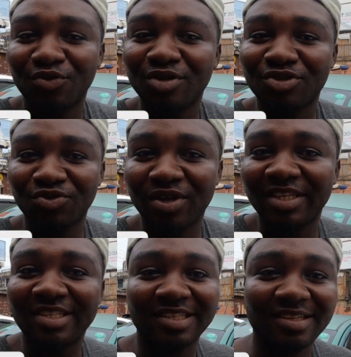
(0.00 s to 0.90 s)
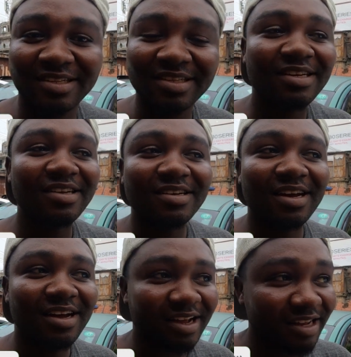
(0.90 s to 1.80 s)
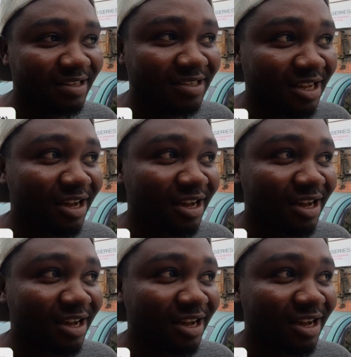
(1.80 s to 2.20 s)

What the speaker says: you want to know anything in